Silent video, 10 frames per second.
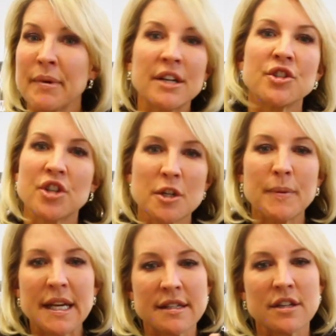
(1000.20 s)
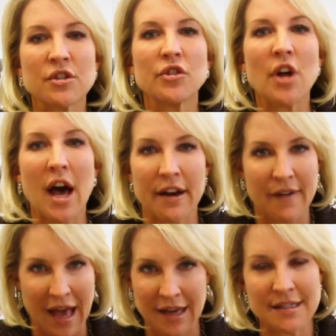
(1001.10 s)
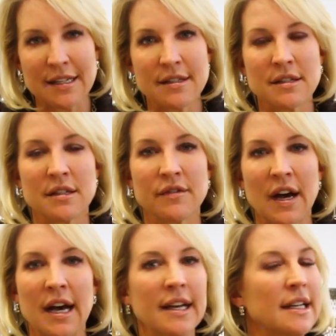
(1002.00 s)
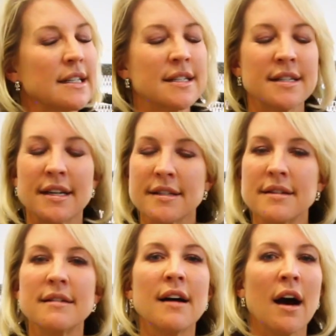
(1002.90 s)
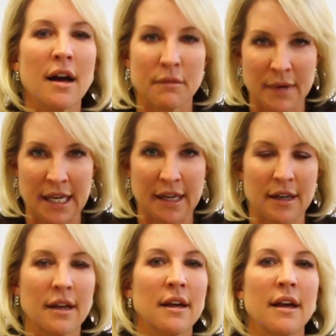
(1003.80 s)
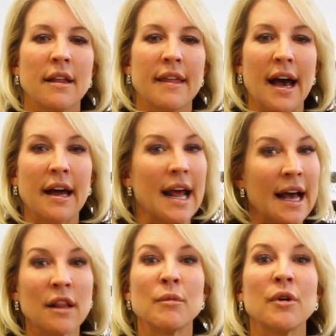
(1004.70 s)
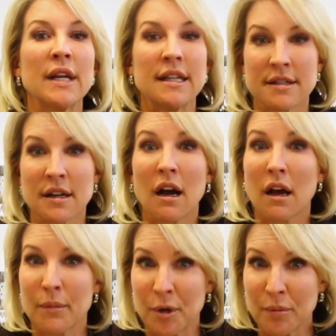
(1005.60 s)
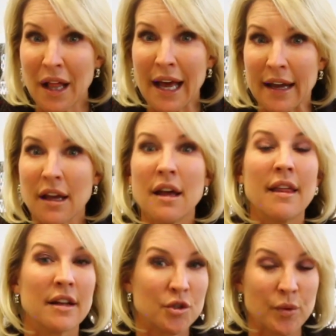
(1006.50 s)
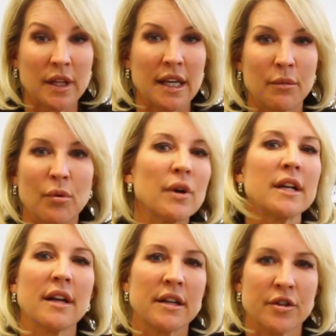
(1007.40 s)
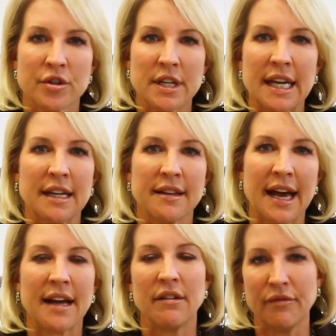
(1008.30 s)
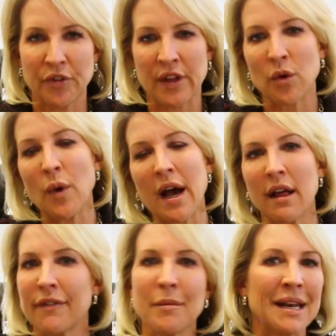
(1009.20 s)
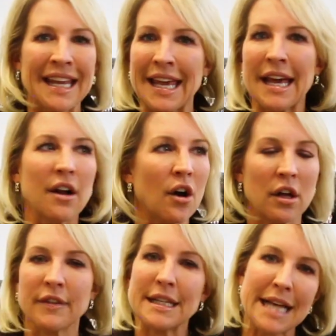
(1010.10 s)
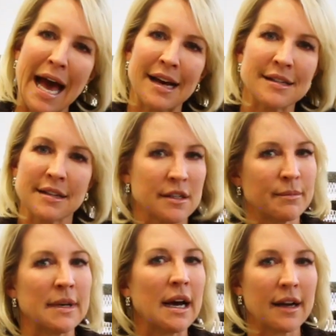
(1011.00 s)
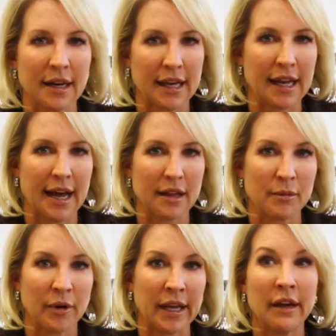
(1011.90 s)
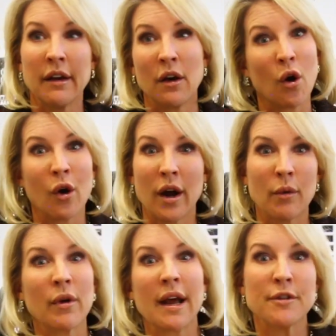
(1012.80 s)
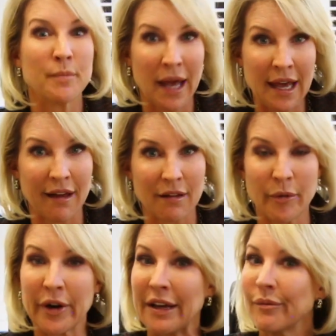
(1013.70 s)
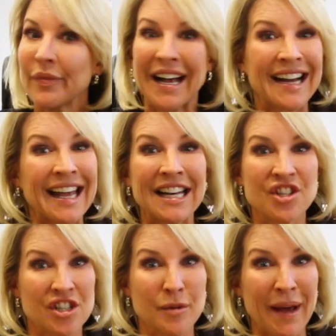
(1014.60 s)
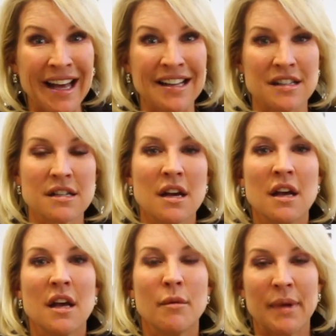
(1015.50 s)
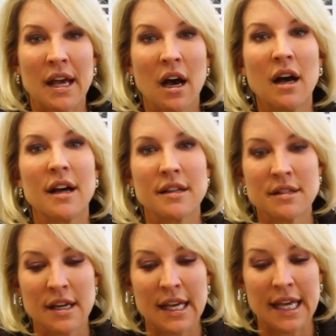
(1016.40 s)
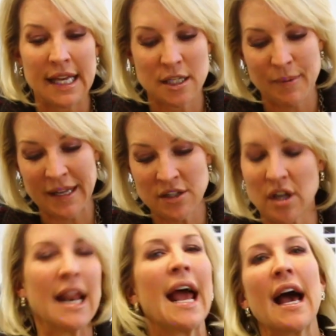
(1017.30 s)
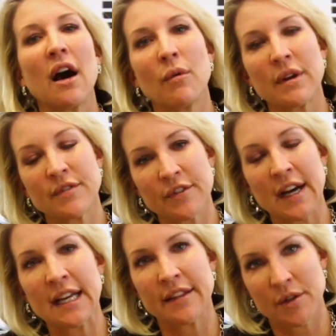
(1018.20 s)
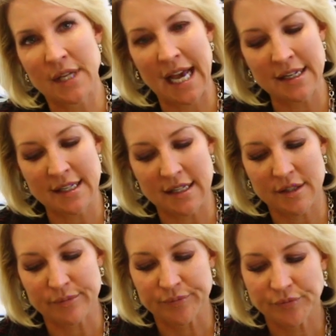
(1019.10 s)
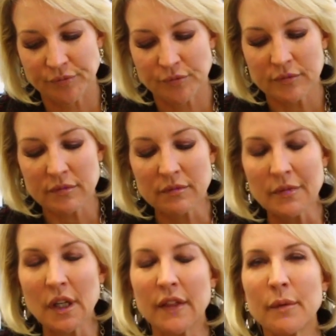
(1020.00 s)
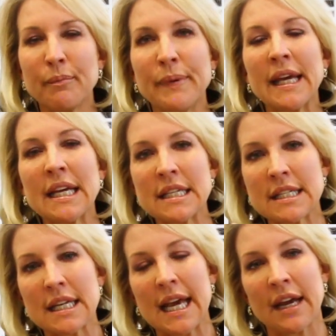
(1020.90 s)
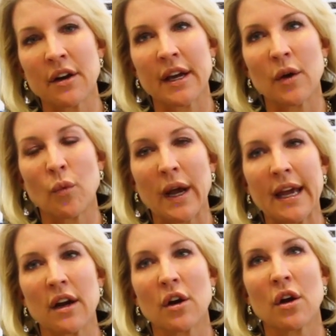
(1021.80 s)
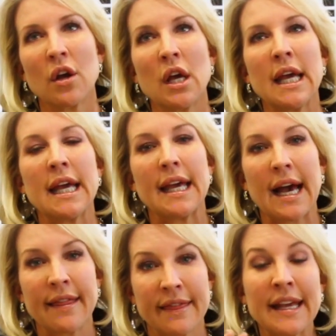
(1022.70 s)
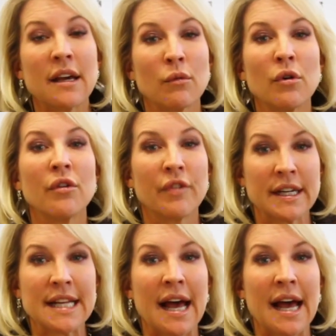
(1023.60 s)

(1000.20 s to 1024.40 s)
because just because there's a lot of assets to divide does not mean that alimony does not come into play. It's really important to understand that you think, well, if I'm going to get all of these assets, I'm not going to get alimony or I won't have to pay alimony. Again, it just depends because it depends on how we've divided those assets. The biggest area where I think it will affect